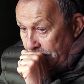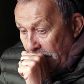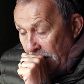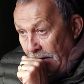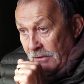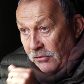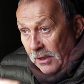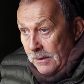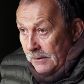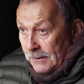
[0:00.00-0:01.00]
but
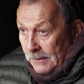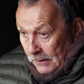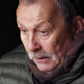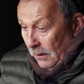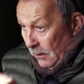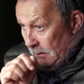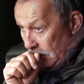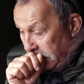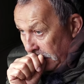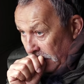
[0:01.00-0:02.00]
eventually,
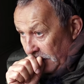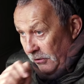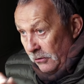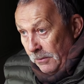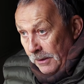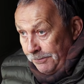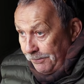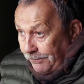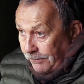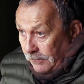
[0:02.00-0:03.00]
excuse me,
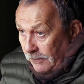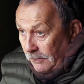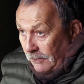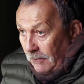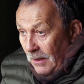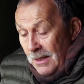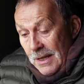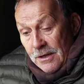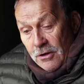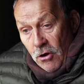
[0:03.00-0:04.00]

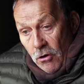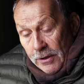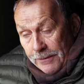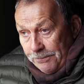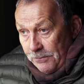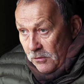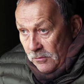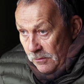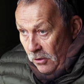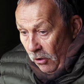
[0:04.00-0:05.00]
Lynn and I
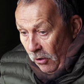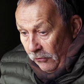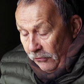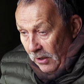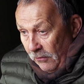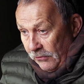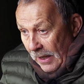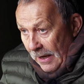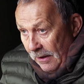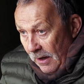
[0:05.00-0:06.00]
got ourselves
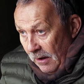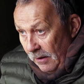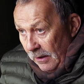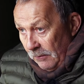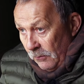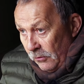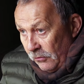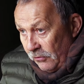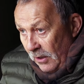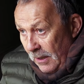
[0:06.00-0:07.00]
down there. It
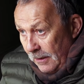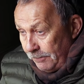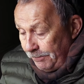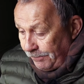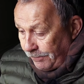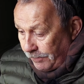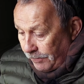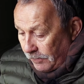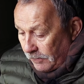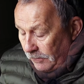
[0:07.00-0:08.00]
was um,
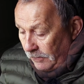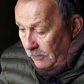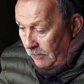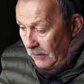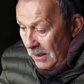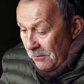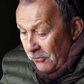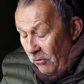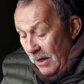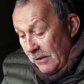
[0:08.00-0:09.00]
it
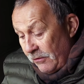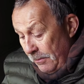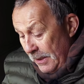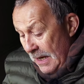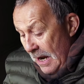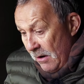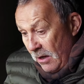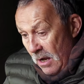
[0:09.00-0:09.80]
was great to be there to